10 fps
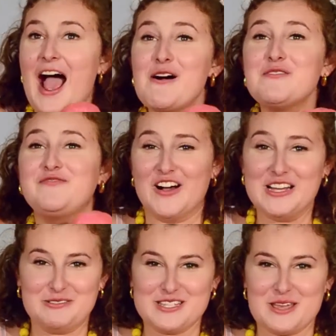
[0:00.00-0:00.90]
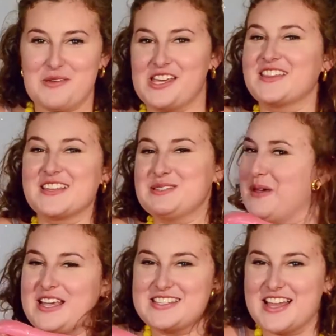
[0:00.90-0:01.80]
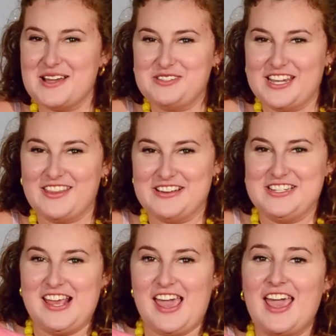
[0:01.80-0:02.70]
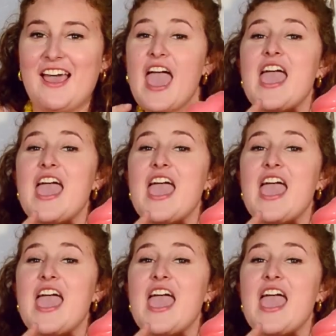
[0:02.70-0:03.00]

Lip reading: how fun was it making this pink slime together today?